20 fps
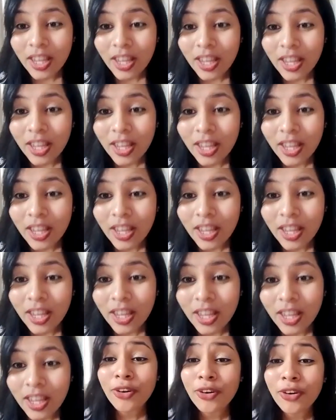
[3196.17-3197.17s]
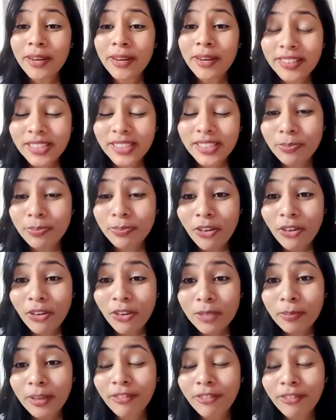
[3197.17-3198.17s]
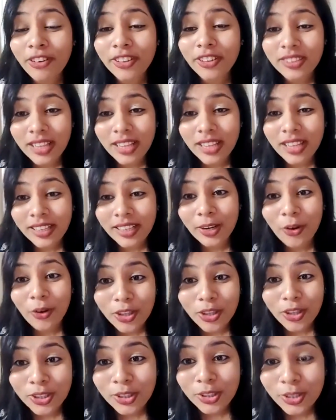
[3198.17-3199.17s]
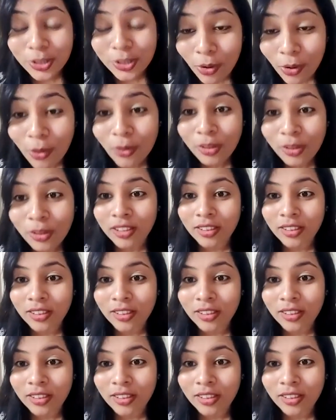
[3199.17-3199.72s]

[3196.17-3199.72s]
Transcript: today I would be responsible for that lost soul.